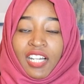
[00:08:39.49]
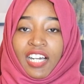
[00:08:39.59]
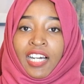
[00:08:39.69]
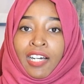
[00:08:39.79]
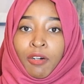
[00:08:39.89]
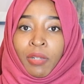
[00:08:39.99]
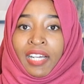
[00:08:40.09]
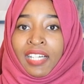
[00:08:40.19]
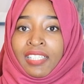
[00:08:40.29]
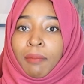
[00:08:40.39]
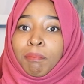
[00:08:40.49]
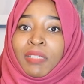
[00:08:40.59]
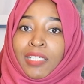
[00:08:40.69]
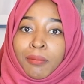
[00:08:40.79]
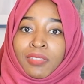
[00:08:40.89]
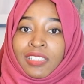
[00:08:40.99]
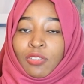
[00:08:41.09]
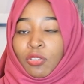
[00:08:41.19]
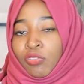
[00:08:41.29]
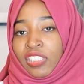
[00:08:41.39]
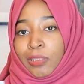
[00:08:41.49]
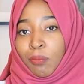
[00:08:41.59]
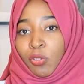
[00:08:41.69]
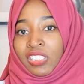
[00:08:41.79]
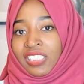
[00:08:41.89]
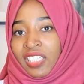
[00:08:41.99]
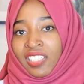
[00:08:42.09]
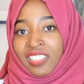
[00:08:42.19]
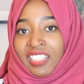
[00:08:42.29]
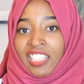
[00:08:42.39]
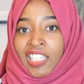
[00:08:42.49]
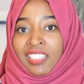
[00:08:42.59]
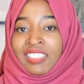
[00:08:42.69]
we had beams sort of exposed here and there,